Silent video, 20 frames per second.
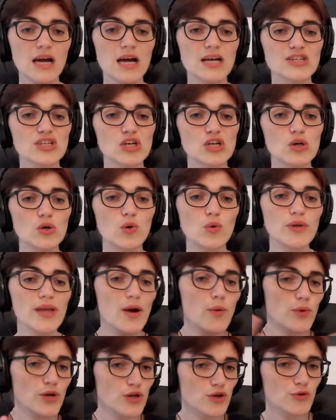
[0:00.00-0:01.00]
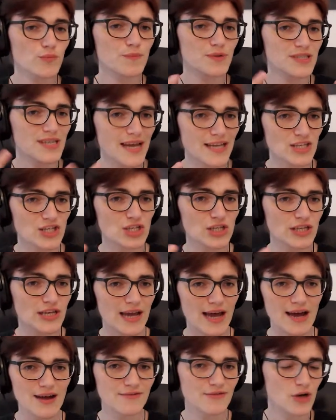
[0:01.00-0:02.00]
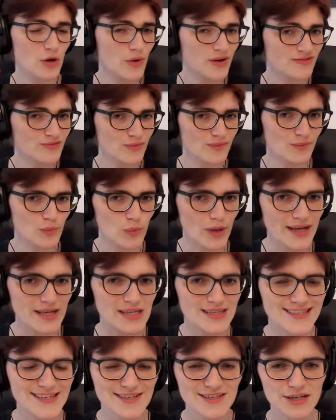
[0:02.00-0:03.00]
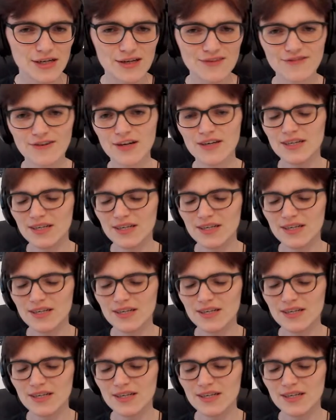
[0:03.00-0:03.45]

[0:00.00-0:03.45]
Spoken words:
So yeah, we could potentially have, going way into sci-fi,